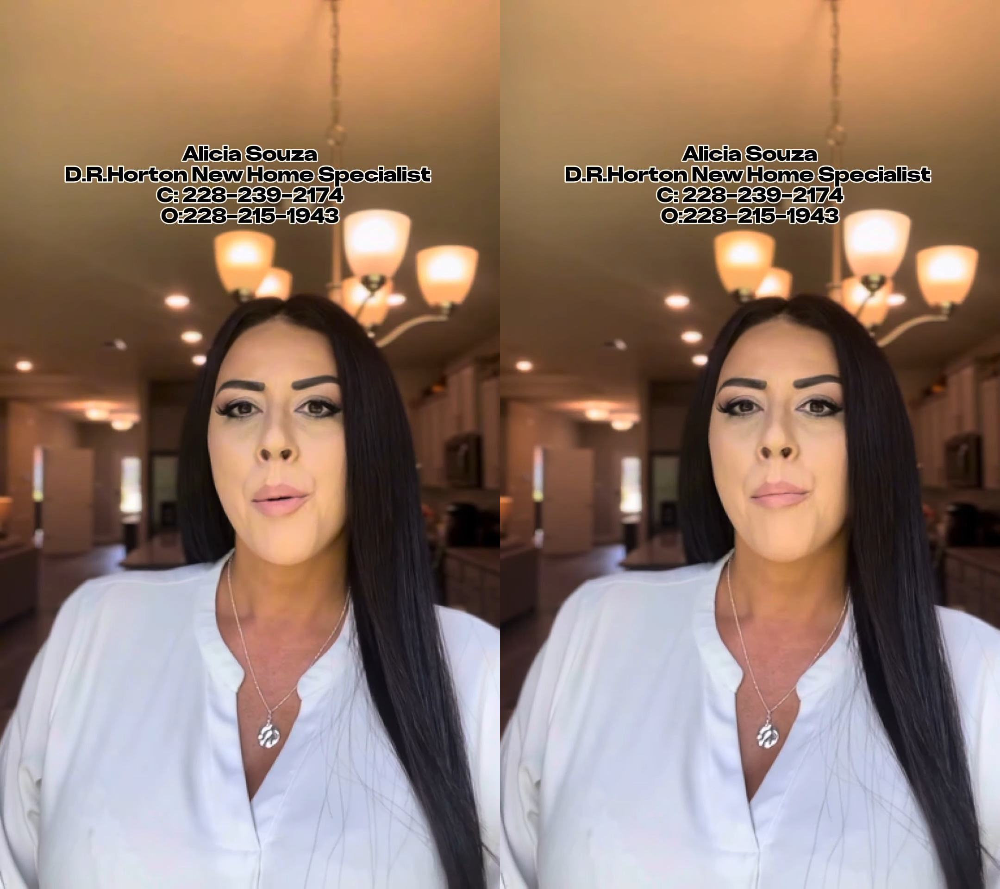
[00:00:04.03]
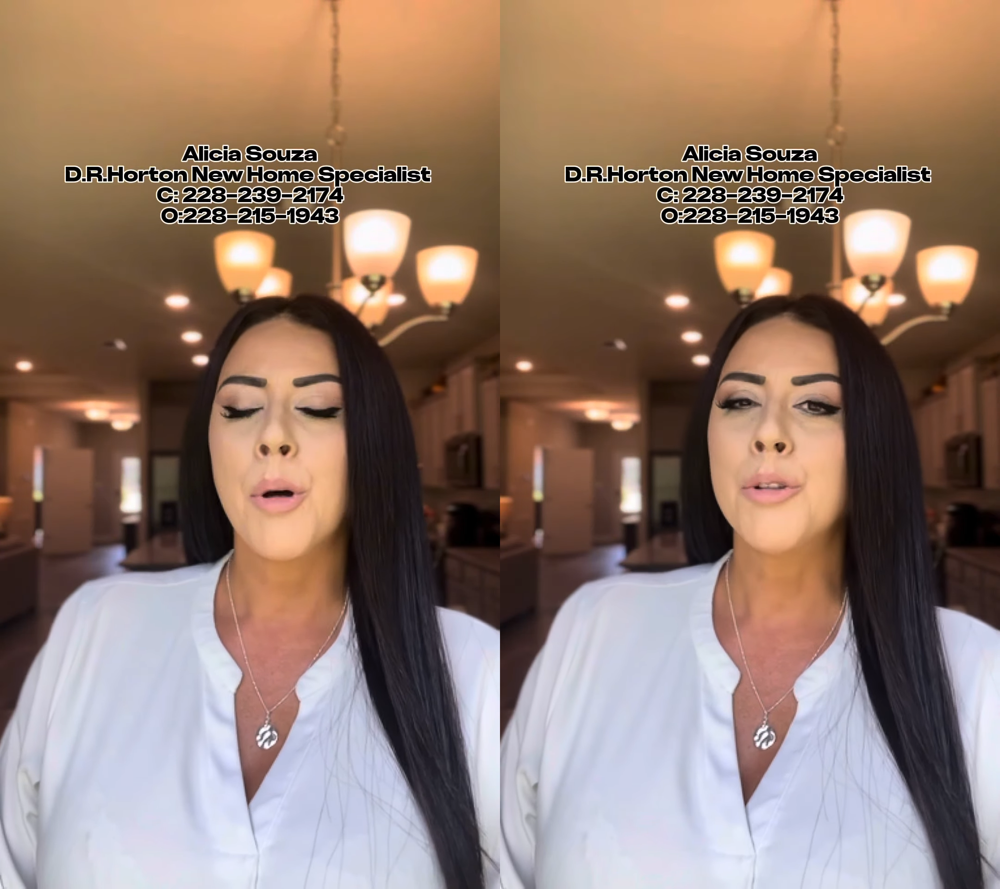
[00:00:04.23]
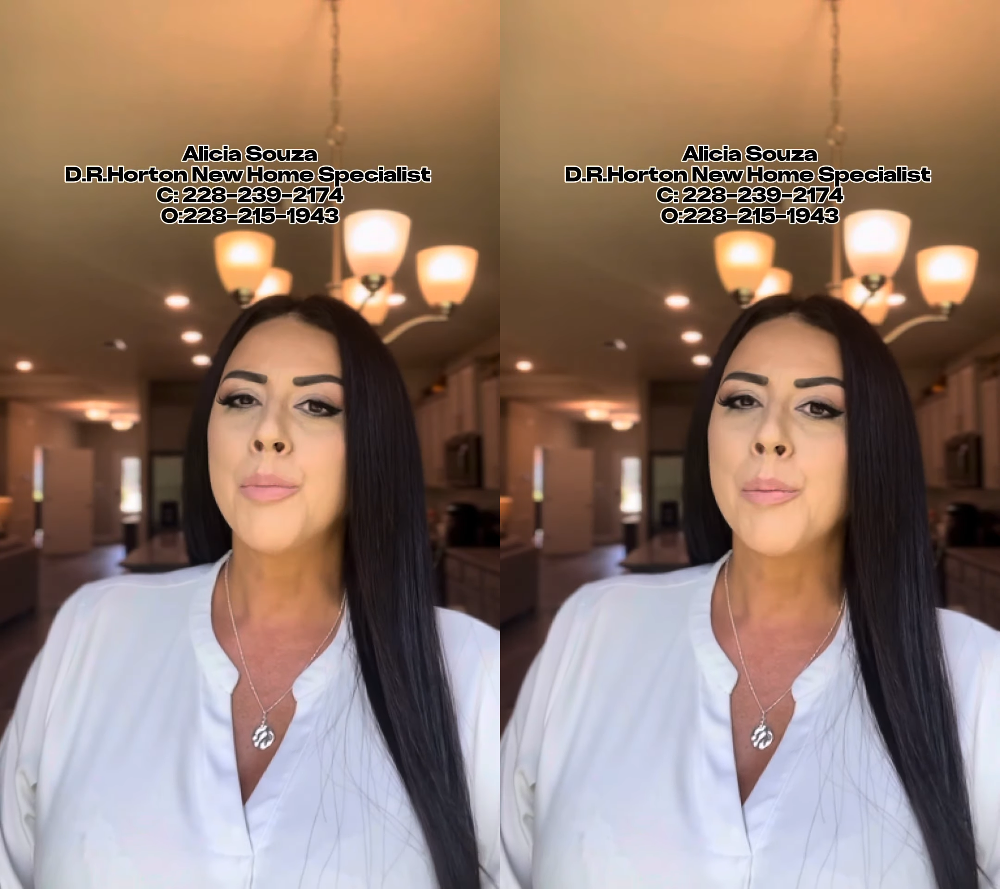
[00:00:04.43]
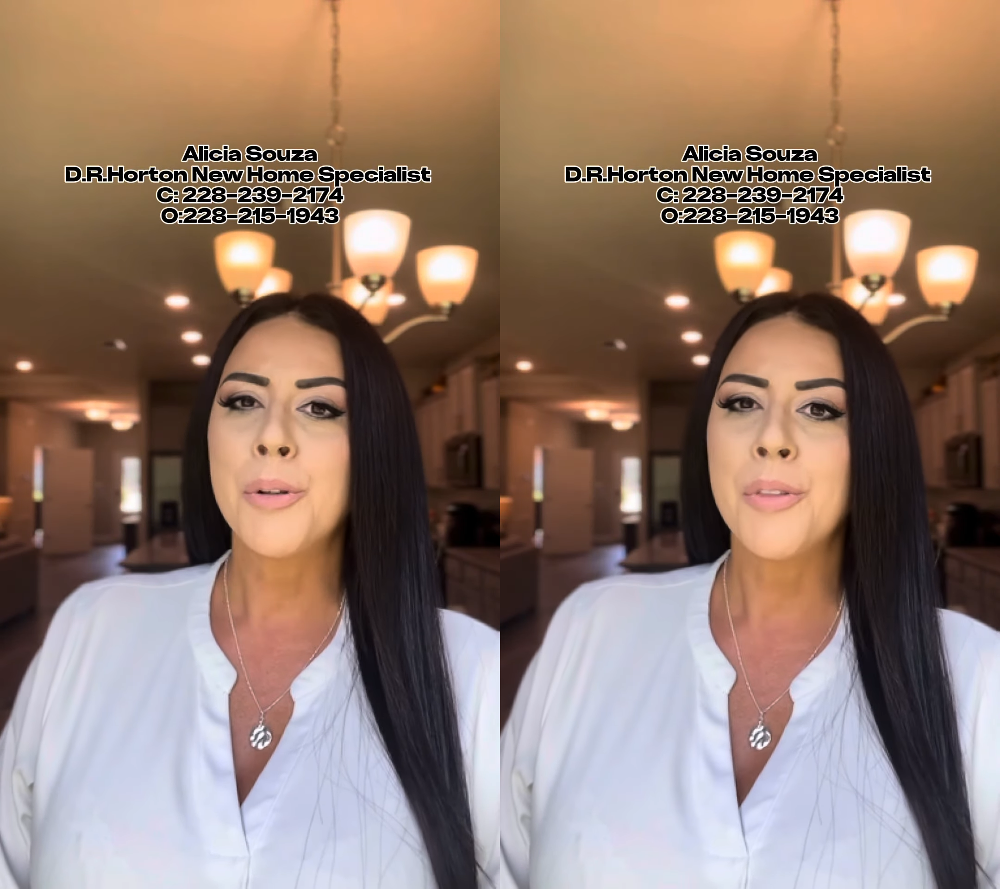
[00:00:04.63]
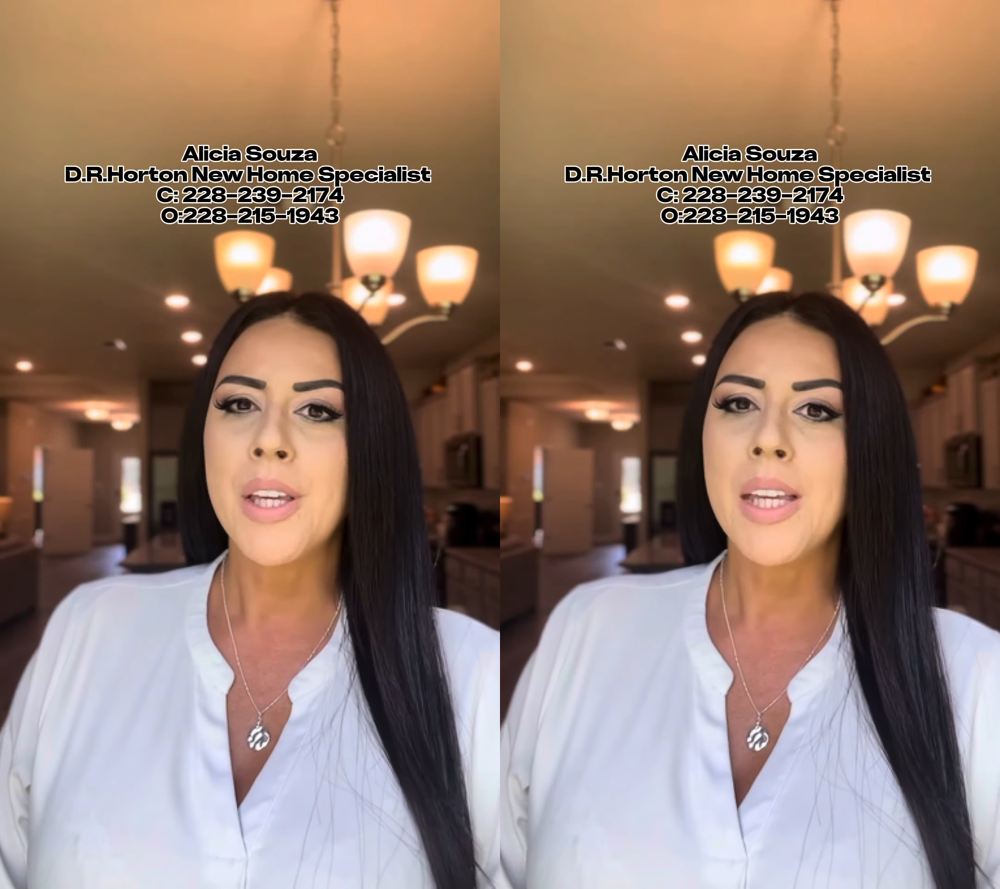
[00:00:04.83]
Most
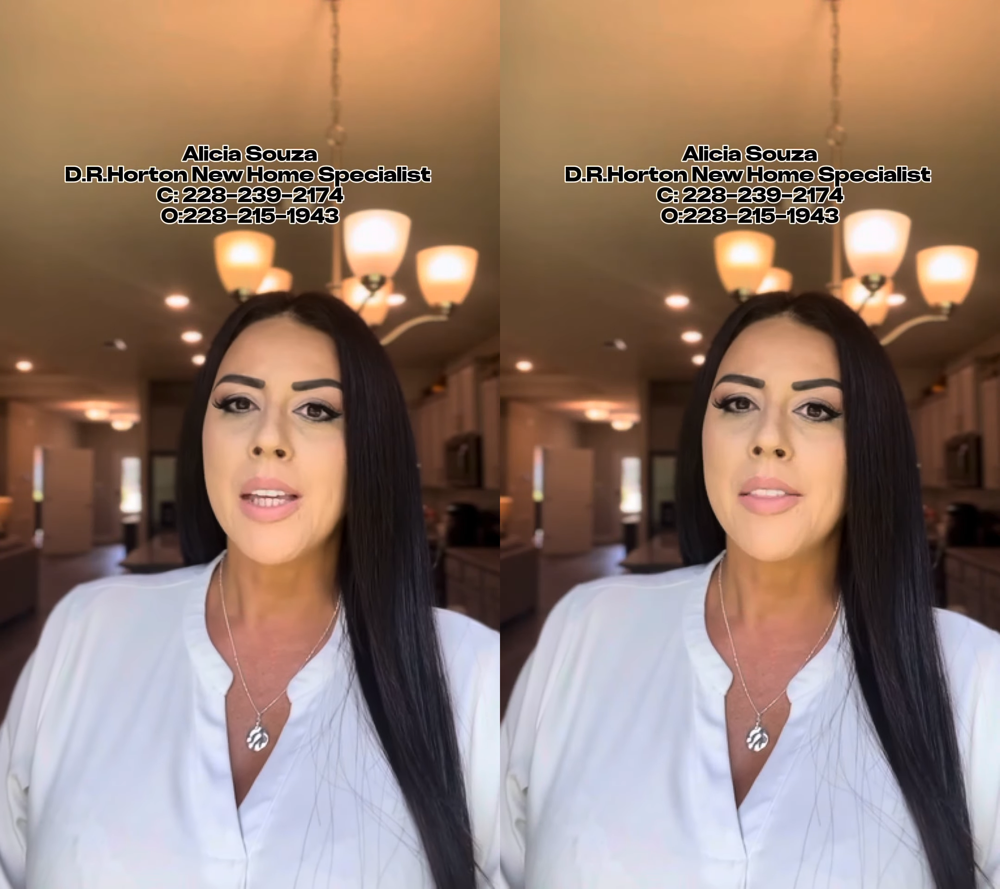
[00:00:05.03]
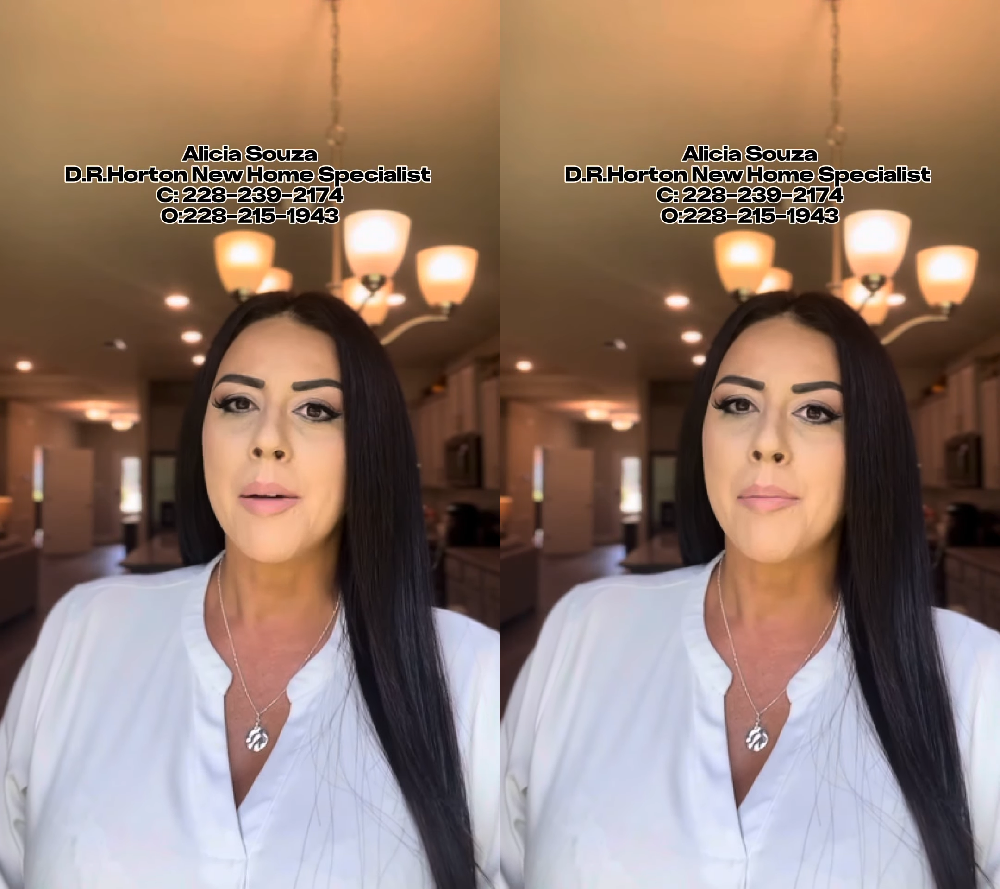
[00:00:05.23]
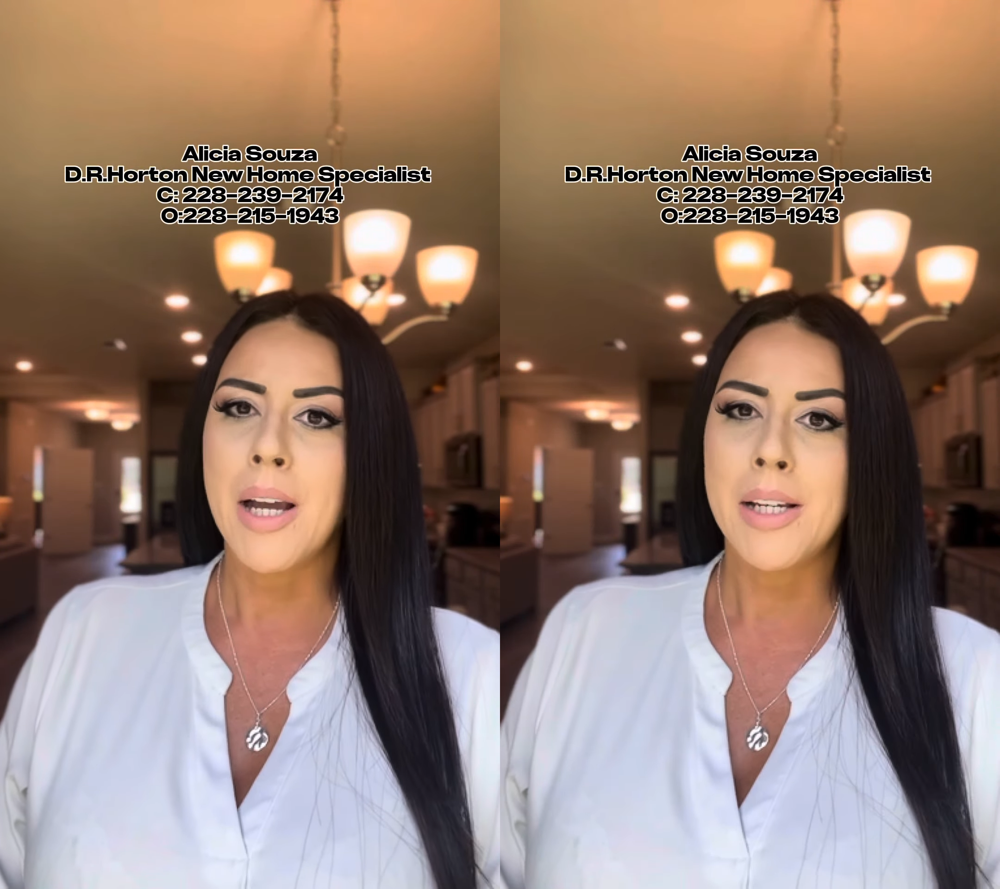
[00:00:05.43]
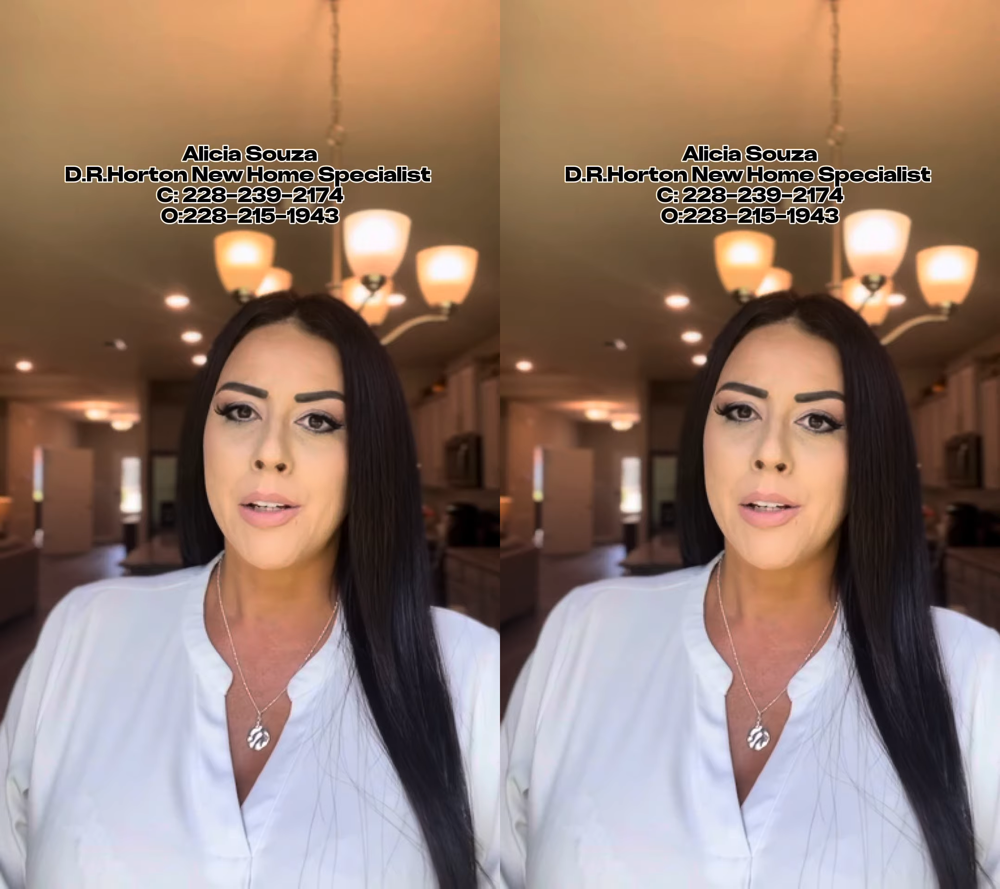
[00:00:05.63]
people think that buying